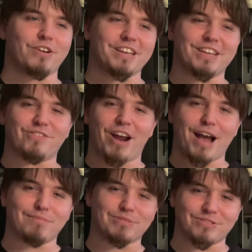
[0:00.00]
when he
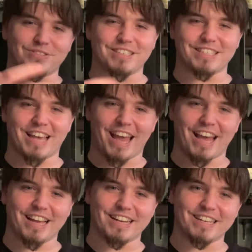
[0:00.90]
grabs Lucy's
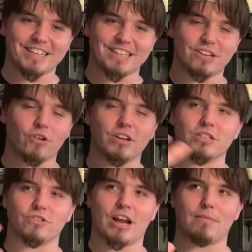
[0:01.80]
hand. No, he
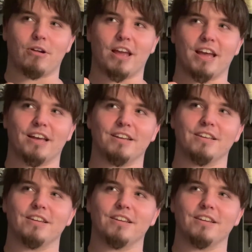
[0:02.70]
doesn't grab her hand.